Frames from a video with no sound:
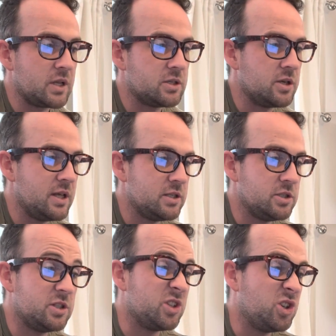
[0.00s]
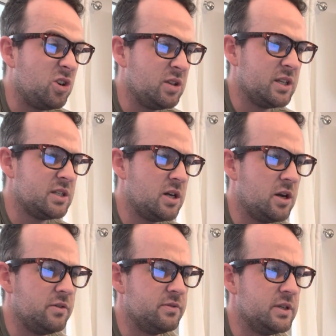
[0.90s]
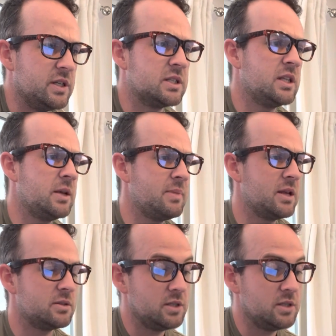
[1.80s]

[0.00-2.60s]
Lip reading: So that's just a short list of the sling mounts.